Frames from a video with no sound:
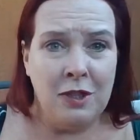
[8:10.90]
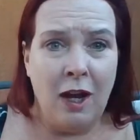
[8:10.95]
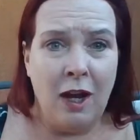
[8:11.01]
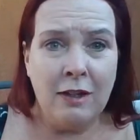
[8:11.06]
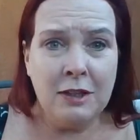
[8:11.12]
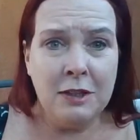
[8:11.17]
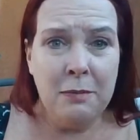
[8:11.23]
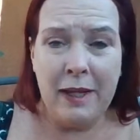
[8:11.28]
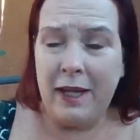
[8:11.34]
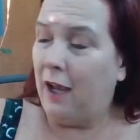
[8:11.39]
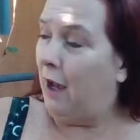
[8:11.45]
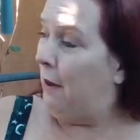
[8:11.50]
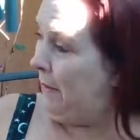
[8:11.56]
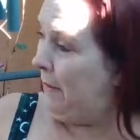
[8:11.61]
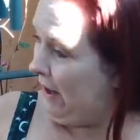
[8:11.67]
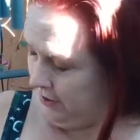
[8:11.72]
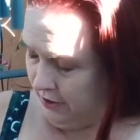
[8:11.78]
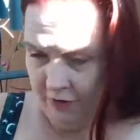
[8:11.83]
talk to me
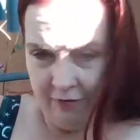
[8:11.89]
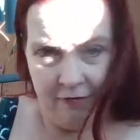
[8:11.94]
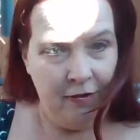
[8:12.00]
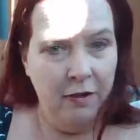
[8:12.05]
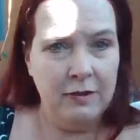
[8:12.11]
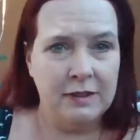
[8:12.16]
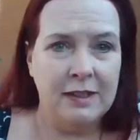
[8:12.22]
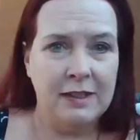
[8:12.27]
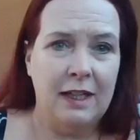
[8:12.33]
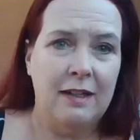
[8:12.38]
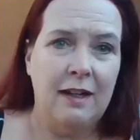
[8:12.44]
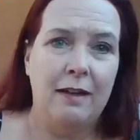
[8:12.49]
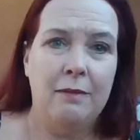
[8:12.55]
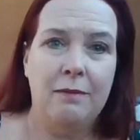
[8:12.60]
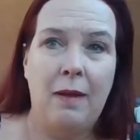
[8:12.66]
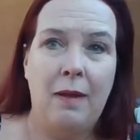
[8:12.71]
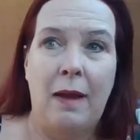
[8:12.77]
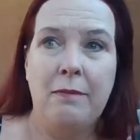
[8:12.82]
about new phones. And
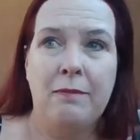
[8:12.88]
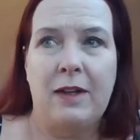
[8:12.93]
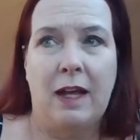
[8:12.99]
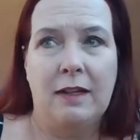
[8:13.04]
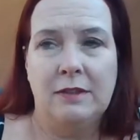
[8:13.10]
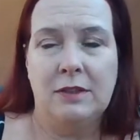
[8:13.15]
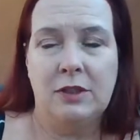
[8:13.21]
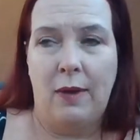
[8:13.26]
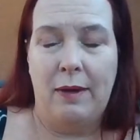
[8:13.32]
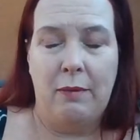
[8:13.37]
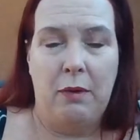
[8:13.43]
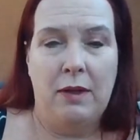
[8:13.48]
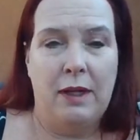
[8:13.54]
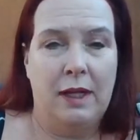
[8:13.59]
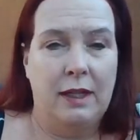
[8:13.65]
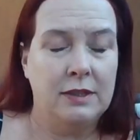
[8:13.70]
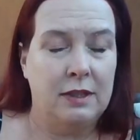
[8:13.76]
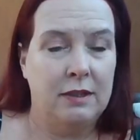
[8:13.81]
I, I'm gotten so I
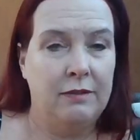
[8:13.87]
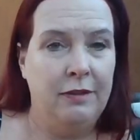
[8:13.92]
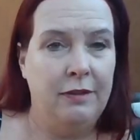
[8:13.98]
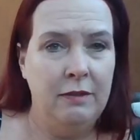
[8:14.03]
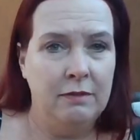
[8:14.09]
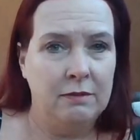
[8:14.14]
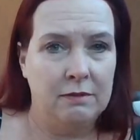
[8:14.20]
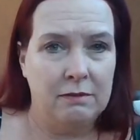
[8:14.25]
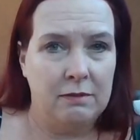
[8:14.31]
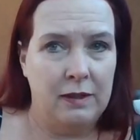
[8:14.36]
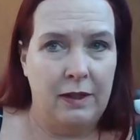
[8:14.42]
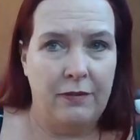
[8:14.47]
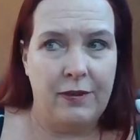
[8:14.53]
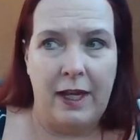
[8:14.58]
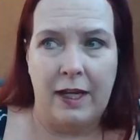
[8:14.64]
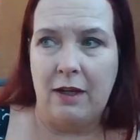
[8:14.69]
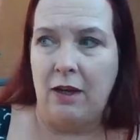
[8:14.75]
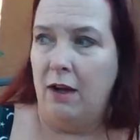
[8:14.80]
won't answer the phone
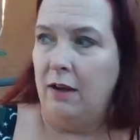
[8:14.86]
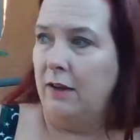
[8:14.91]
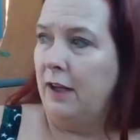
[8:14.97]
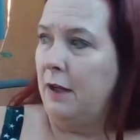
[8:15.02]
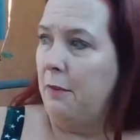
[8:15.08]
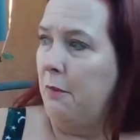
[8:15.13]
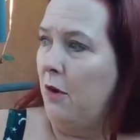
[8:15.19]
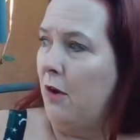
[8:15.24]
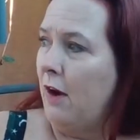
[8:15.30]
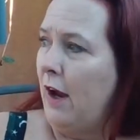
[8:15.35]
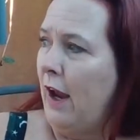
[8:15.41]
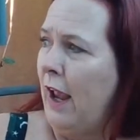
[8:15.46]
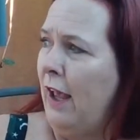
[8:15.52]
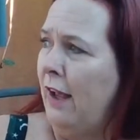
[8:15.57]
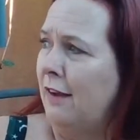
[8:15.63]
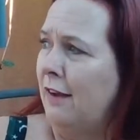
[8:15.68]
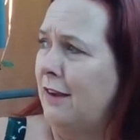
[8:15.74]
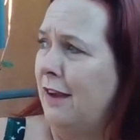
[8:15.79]
if they call anymore.
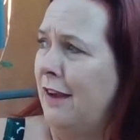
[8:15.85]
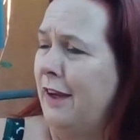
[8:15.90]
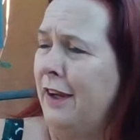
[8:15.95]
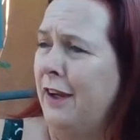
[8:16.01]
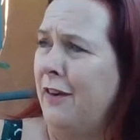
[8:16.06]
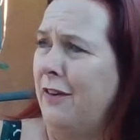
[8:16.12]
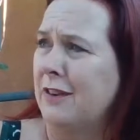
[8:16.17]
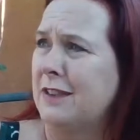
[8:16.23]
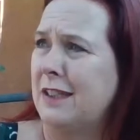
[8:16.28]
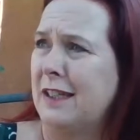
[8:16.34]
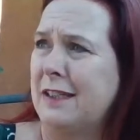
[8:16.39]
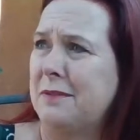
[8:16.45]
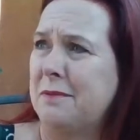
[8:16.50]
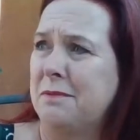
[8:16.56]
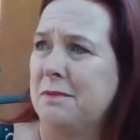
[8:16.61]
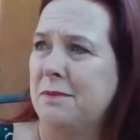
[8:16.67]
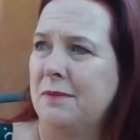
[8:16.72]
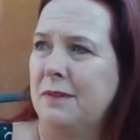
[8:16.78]
And, you know, it's
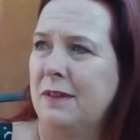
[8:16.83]
like,